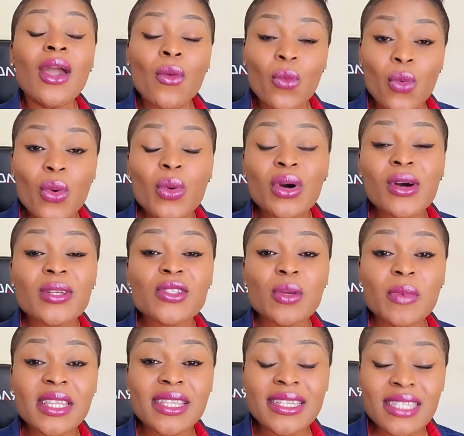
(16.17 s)
We will
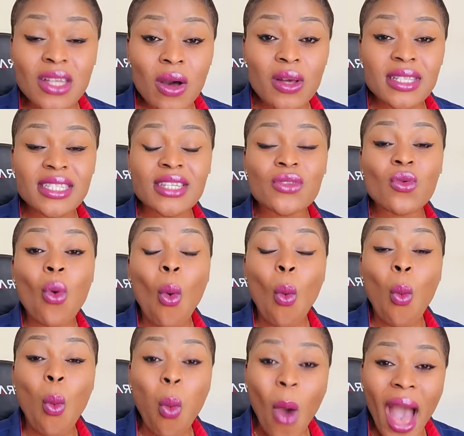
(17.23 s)
also be discussing
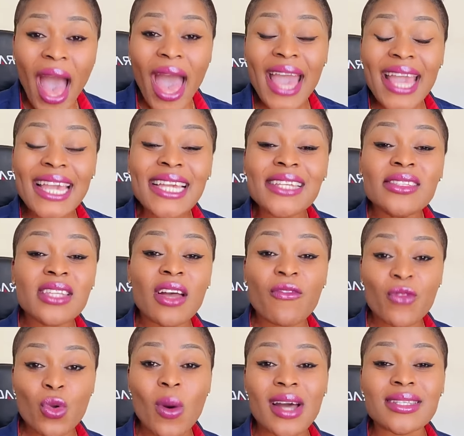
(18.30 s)
why
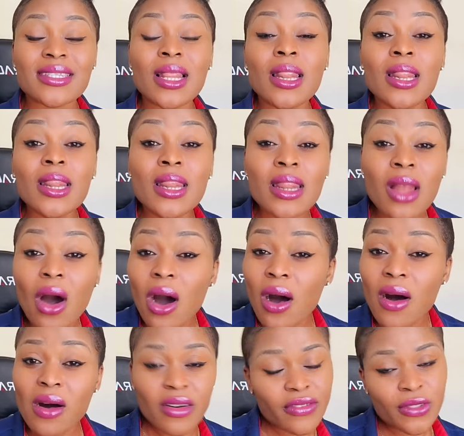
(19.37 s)
interviewers
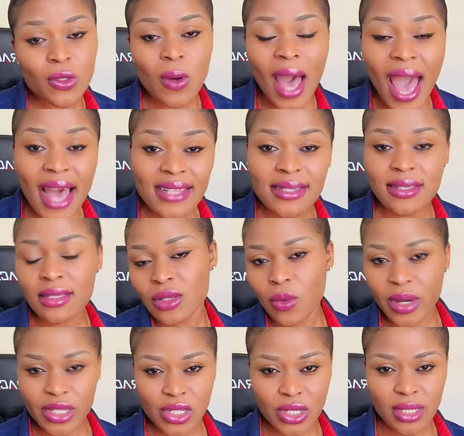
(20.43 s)
love to ask these
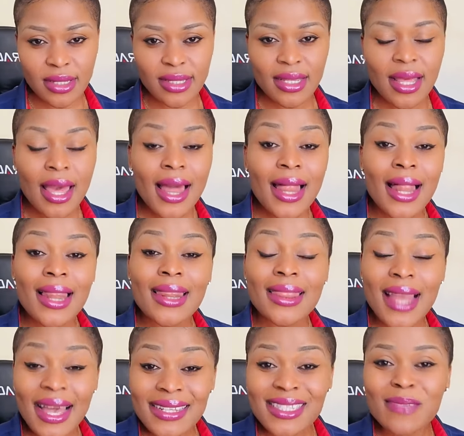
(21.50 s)
questions.
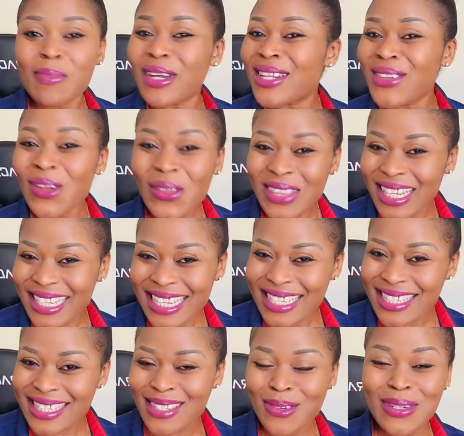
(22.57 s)
Last but not the
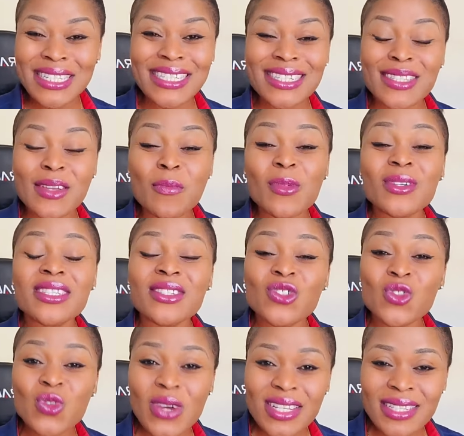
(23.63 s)
least, which is the most
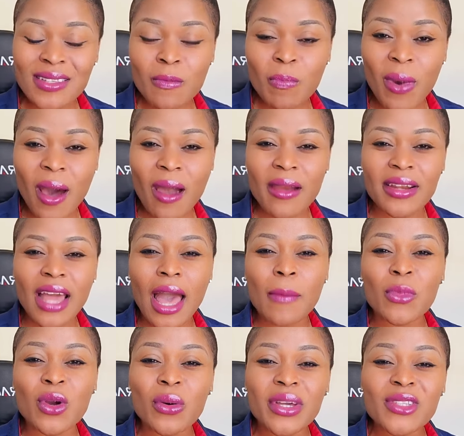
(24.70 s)
interesting part,
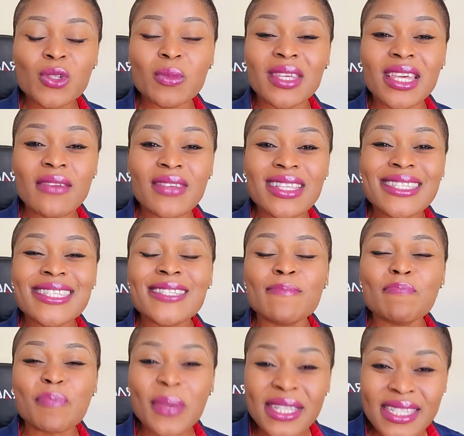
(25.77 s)
I'm going to be giving
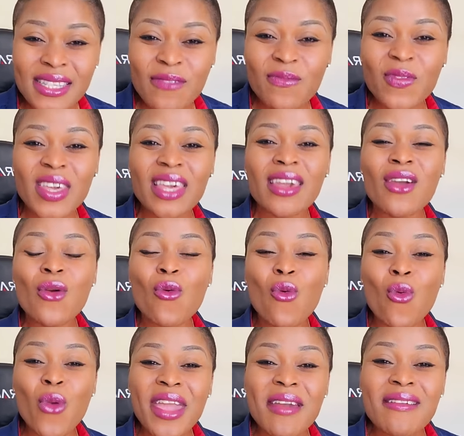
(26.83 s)
specific
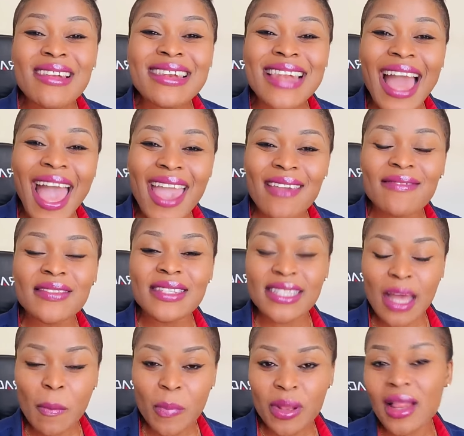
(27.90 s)
real-life
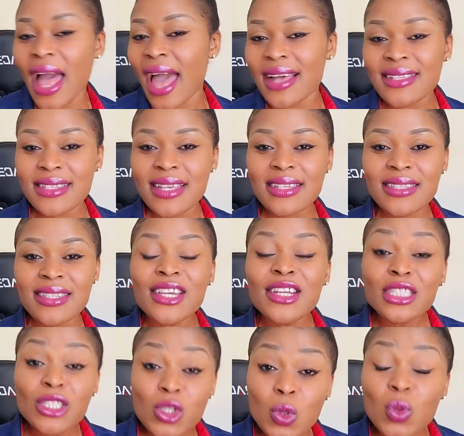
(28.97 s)
sample answers
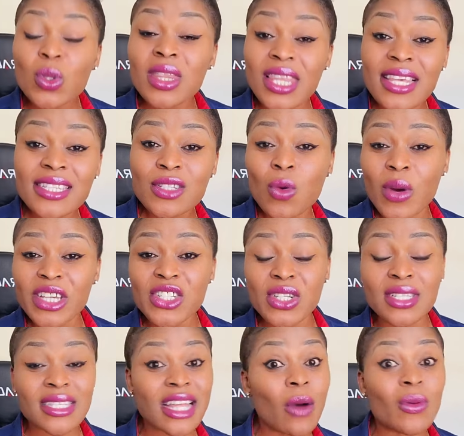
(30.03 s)
to these
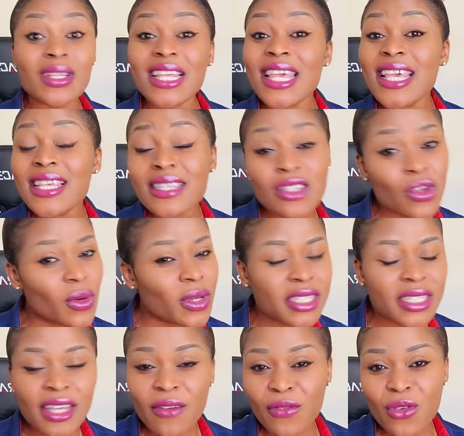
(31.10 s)
questions that will ease your
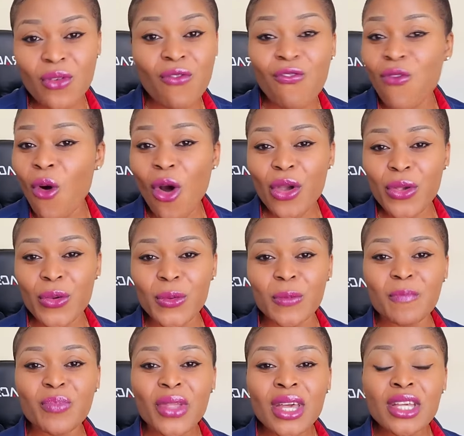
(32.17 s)
interview for
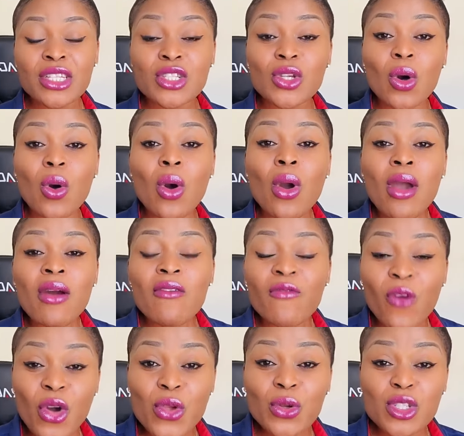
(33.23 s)
you. So
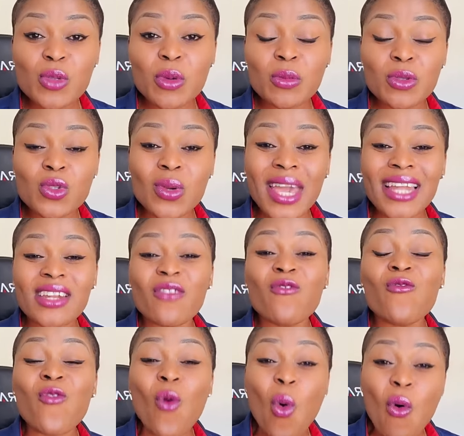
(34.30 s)
for you to be able to get the
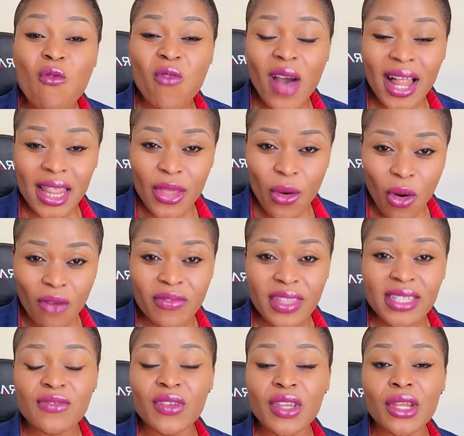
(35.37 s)
full value of
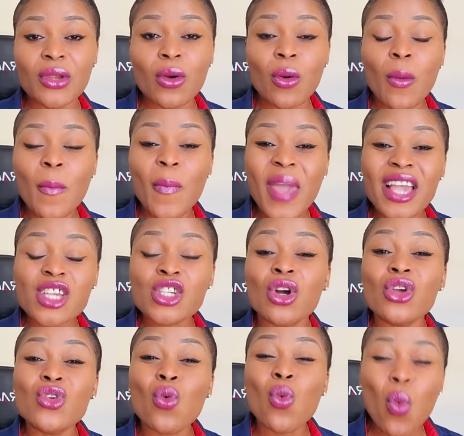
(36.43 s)
this video, make
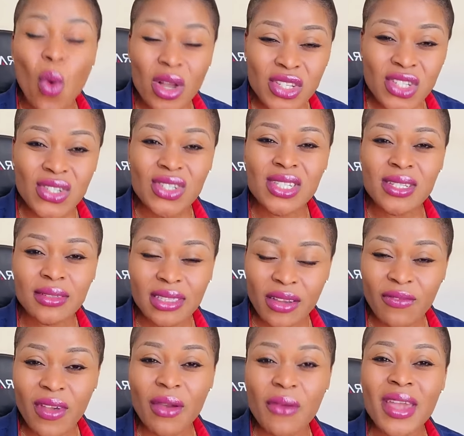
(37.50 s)
sure you watch till
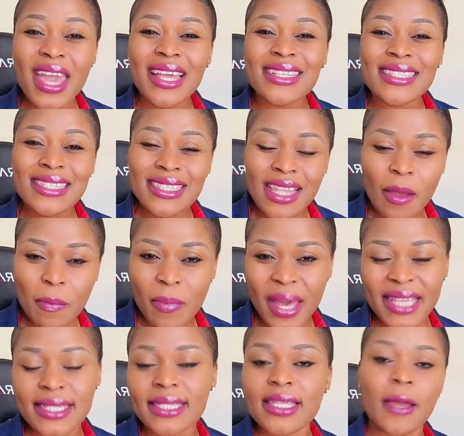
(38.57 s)
the very end, step
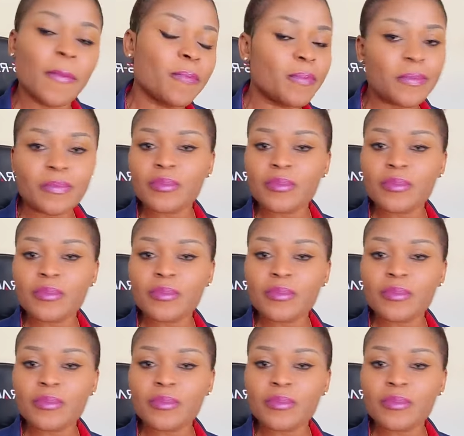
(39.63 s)
by step.